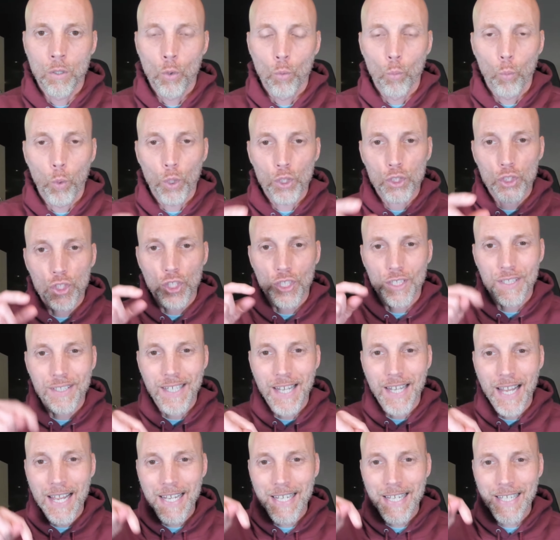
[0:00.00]
was to
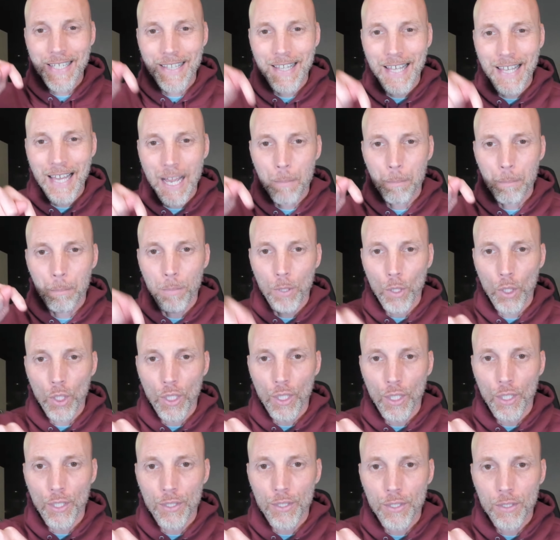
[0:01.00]
take that
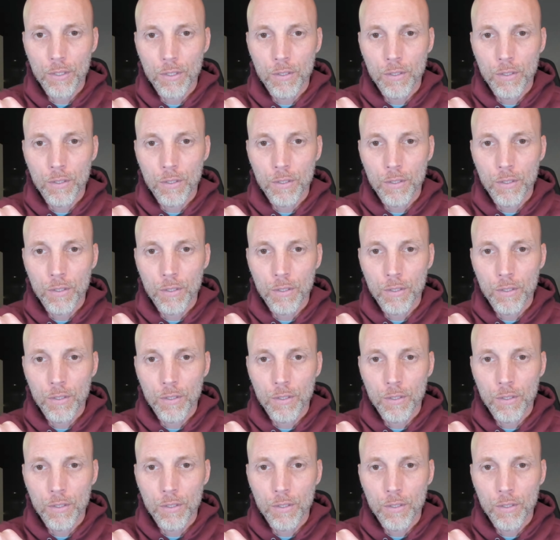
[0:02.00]
blood